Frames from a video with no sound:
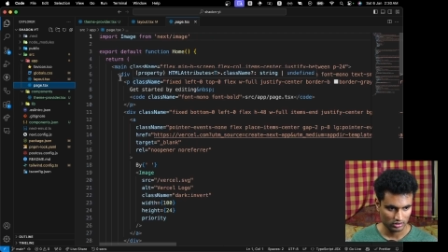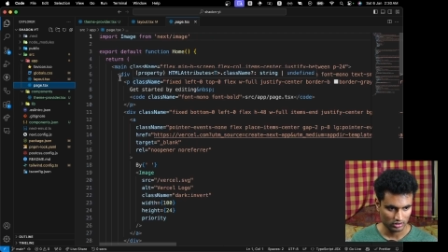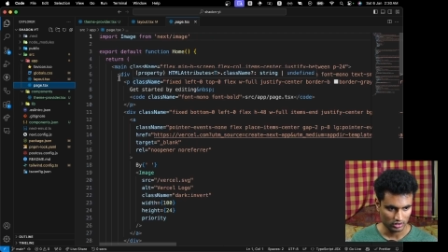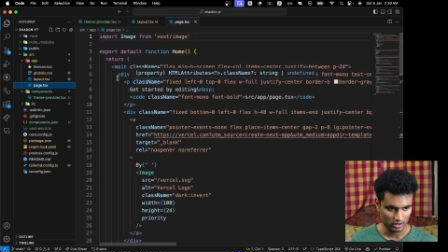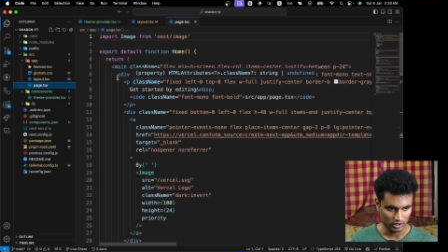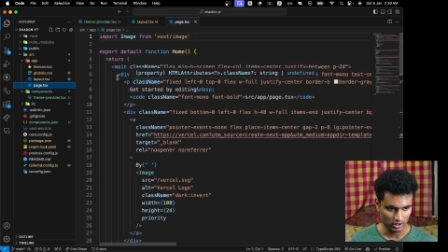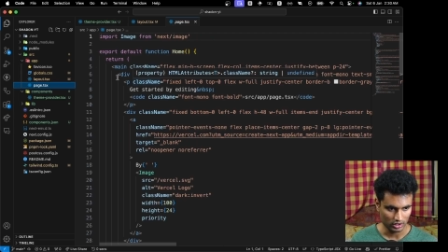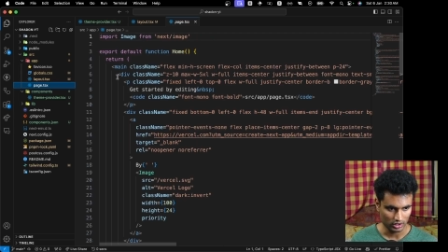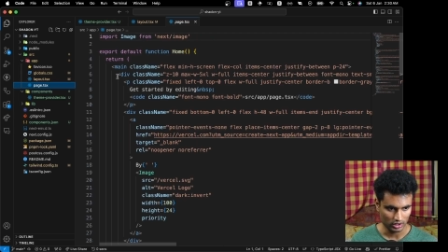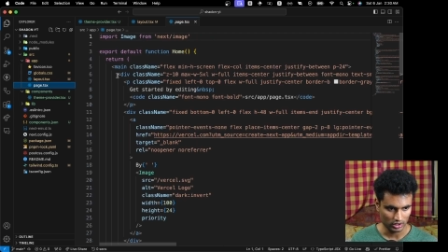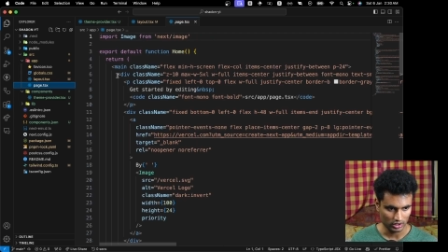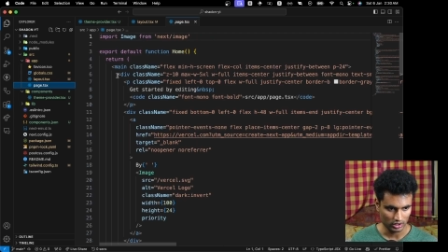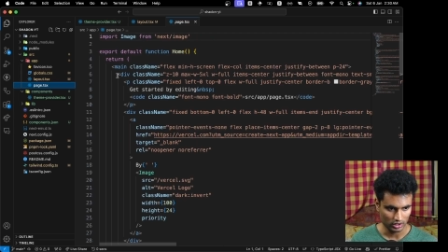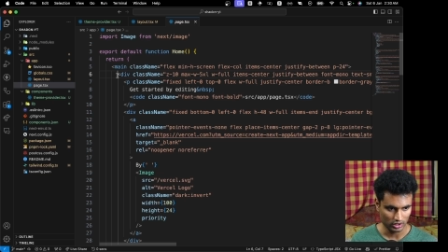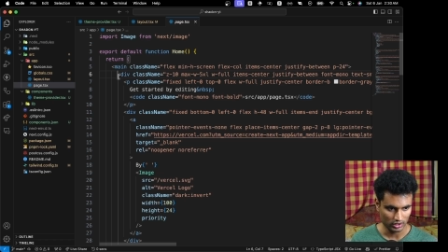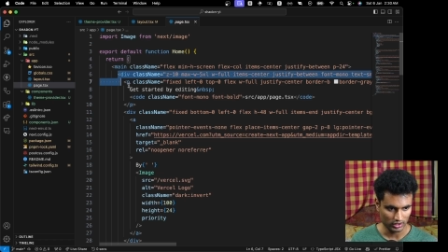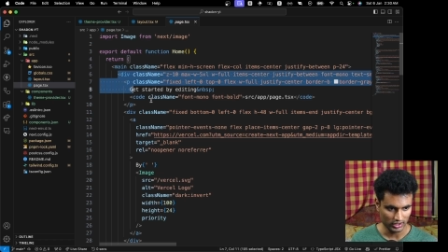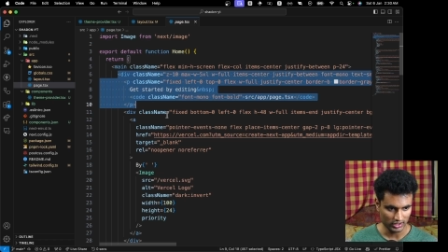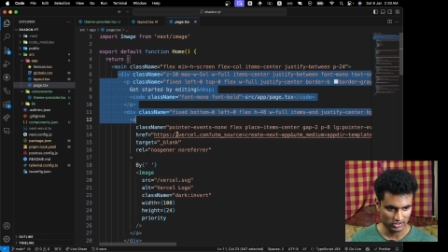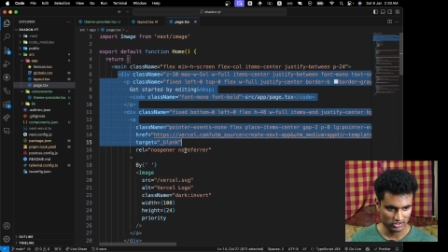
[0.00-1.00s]

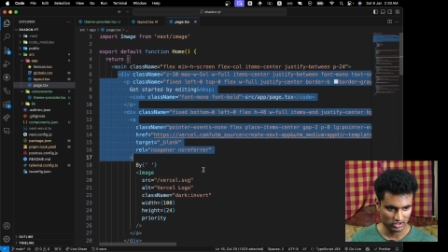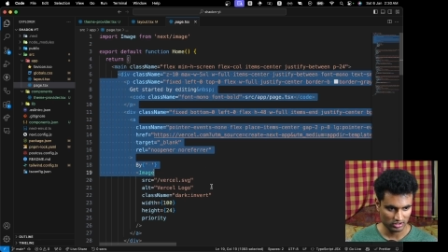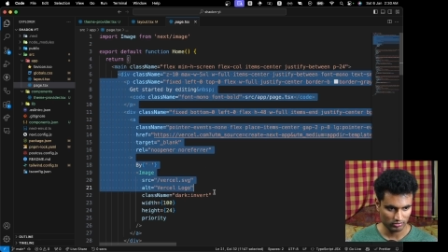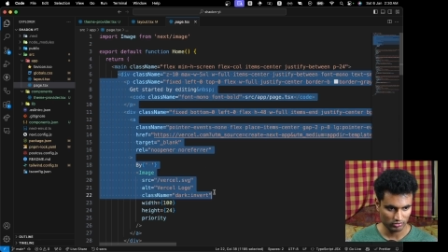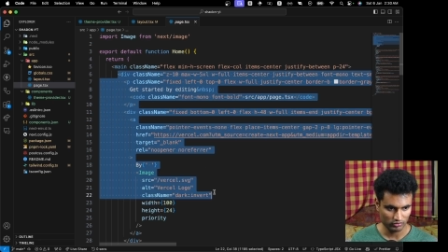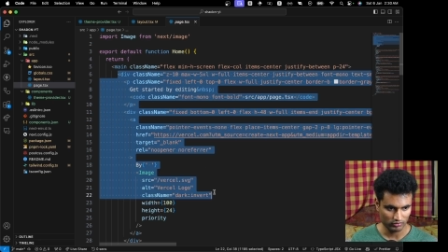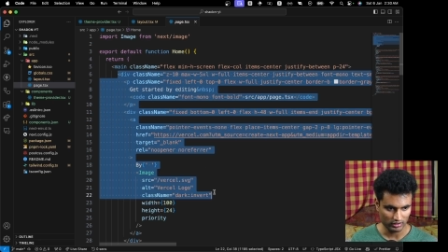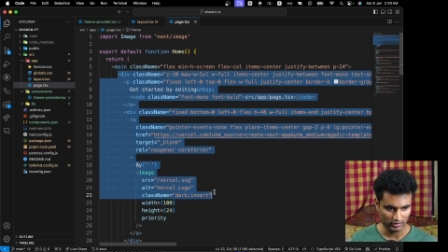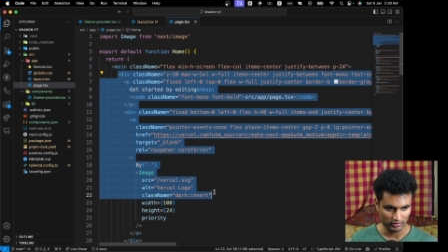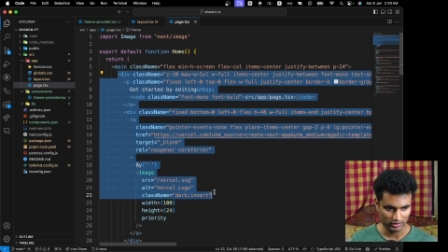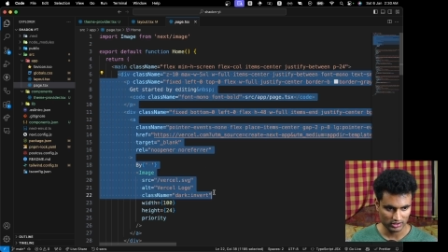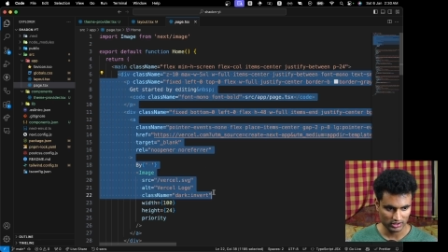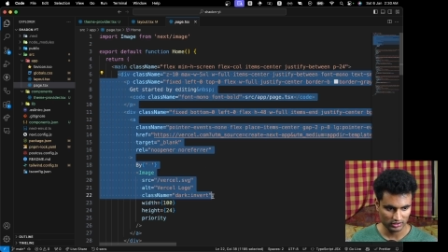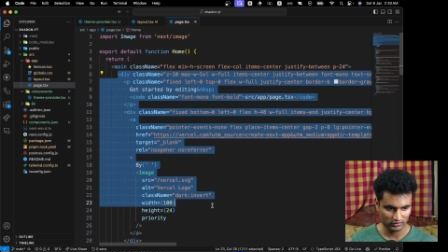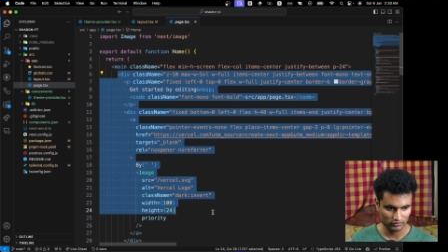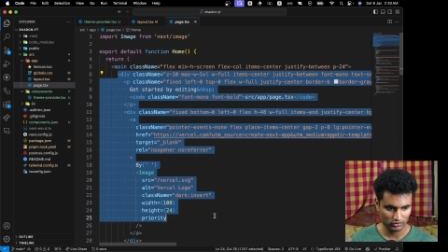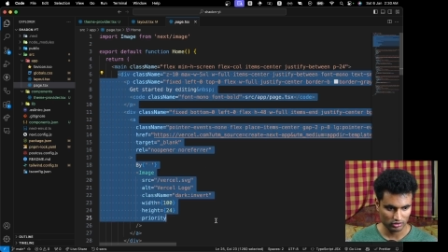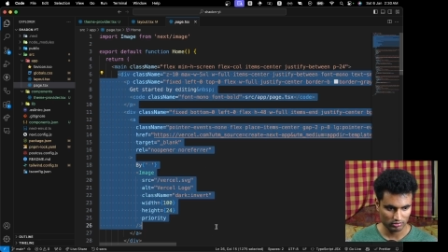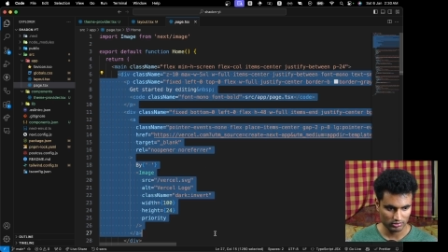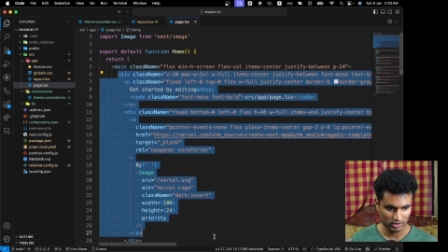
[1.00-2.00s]
Let's remove everything
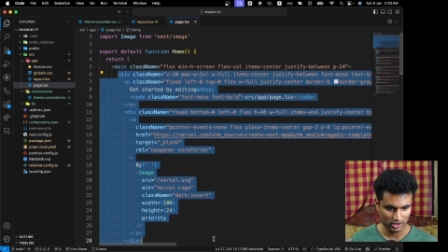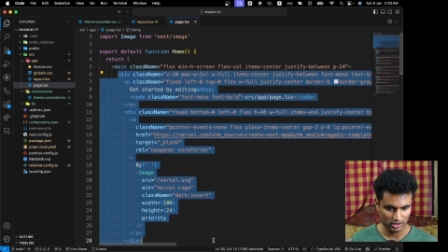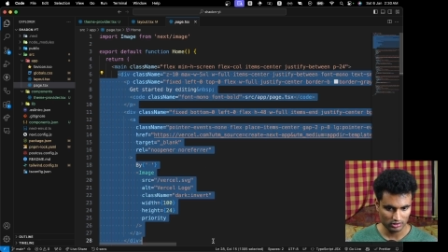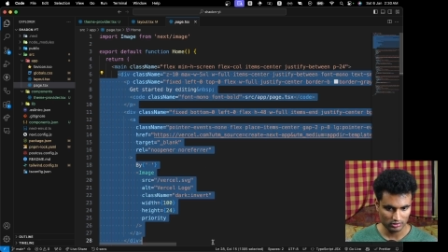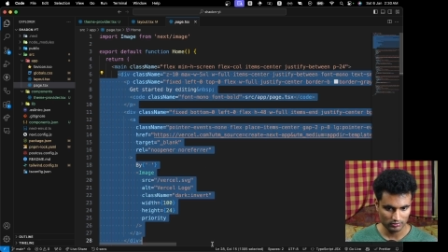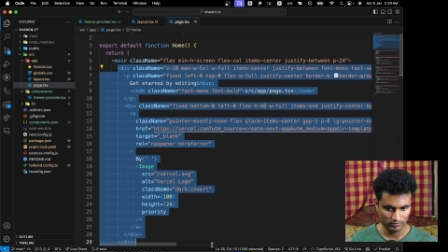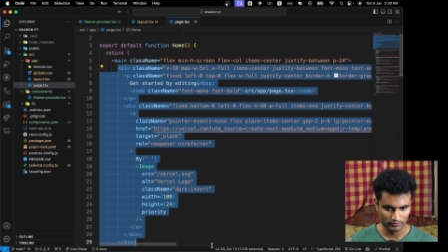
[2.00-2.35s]
from here.